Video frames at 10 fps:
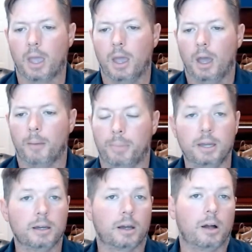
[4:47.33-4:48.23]
Being
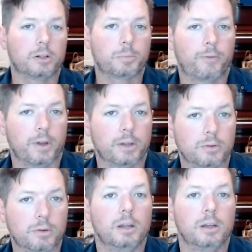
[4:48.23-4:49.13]
a college
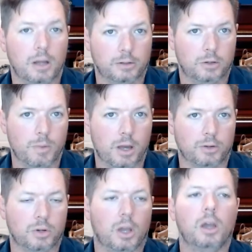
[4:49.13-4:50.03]
professor, not so much.